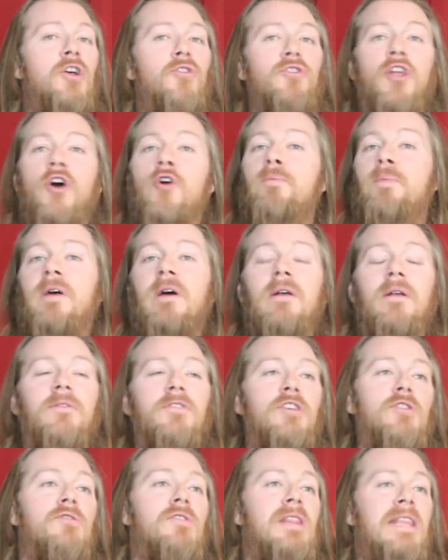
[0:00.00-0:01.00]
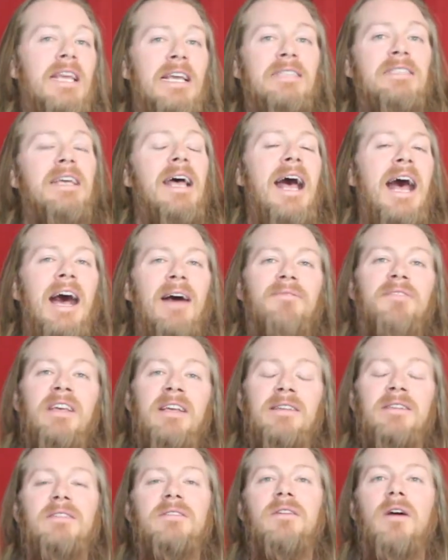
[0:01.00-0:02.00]
nope, you need to have
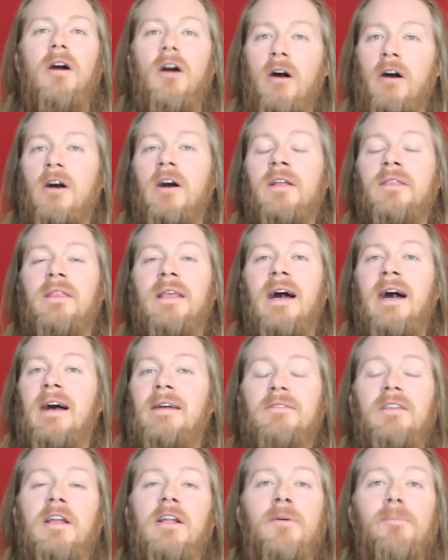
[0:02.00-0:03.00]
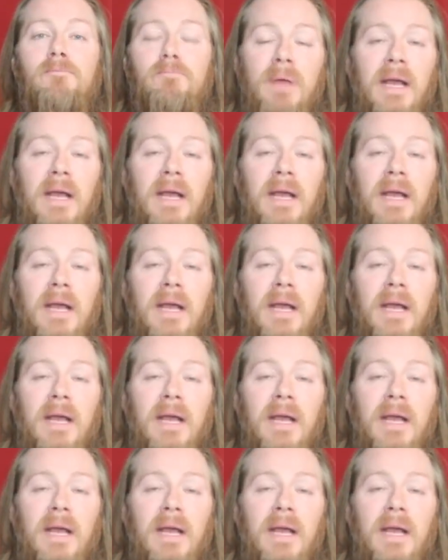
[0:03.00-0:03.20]
this on you know,